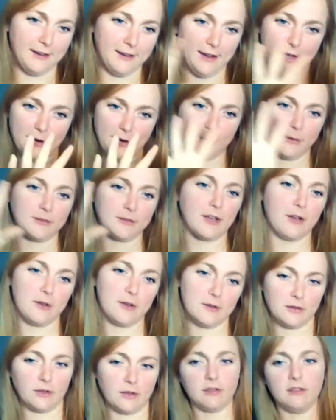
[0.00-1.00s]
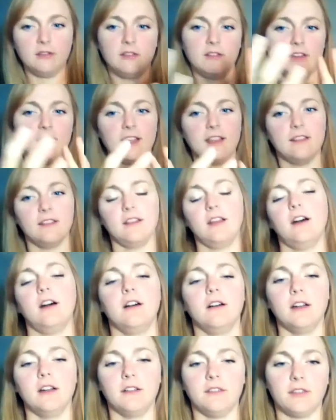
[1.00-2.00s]
else goes on in the
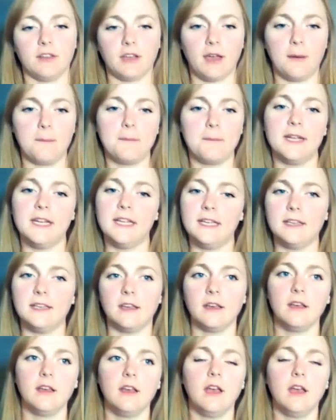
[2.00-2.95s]
whole of the company,